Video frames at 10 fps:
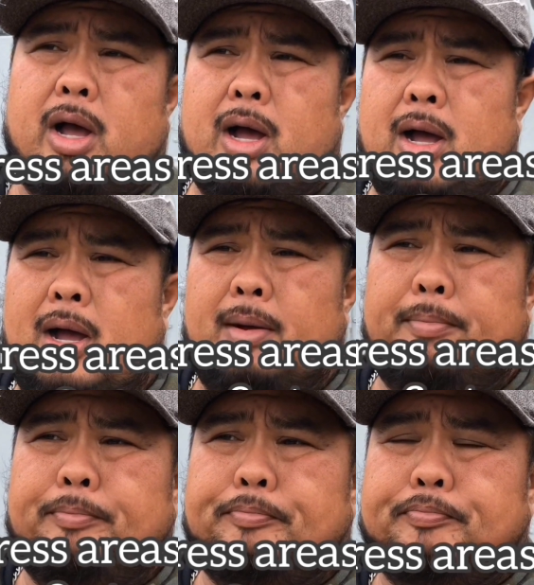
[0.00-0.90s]

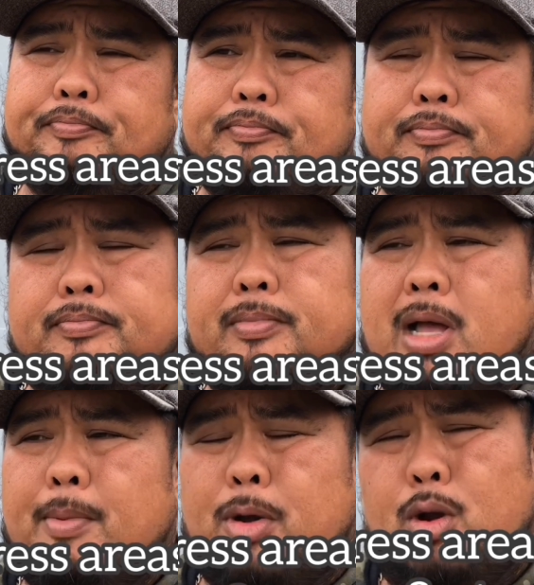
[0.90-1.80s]
I'm
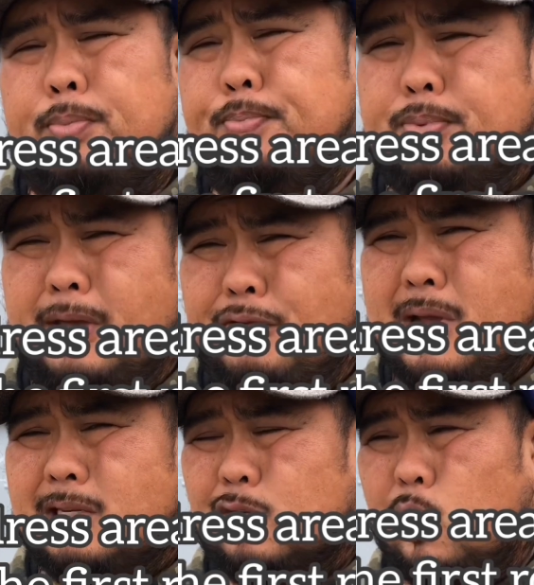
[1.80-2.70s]
gonna give you
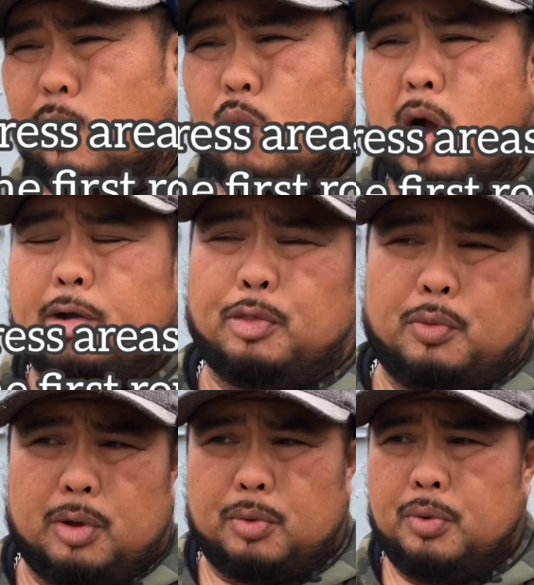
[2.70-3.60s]
guys a quick
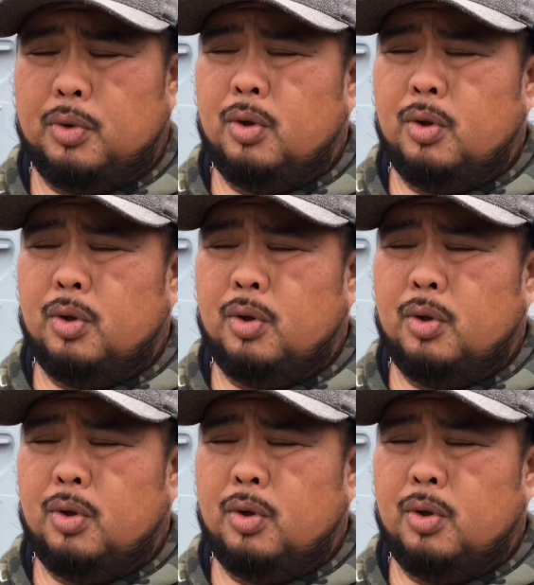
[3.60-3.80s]
walkthrough,